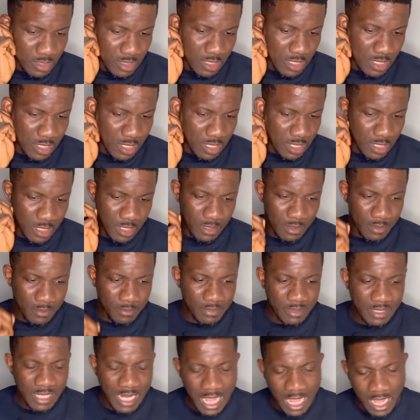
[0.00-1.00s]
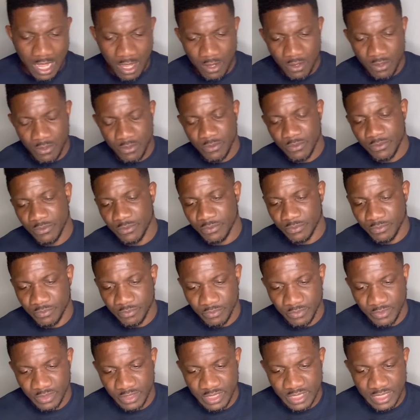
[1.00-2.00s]
Now,
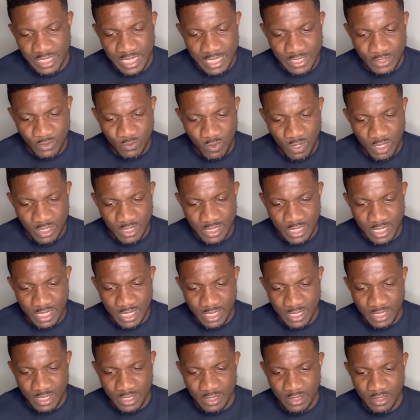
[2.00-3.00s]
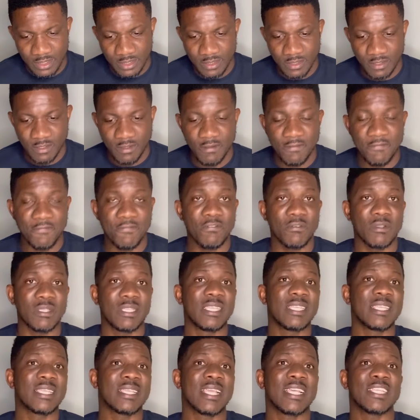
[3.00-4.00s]
the next one there,
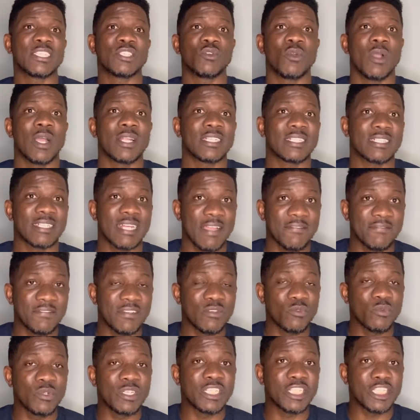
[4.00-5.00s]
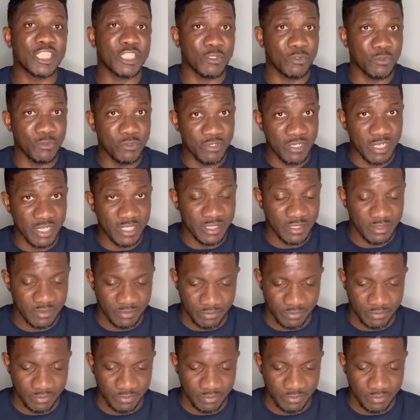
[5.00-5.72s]
in case you are traveling with children,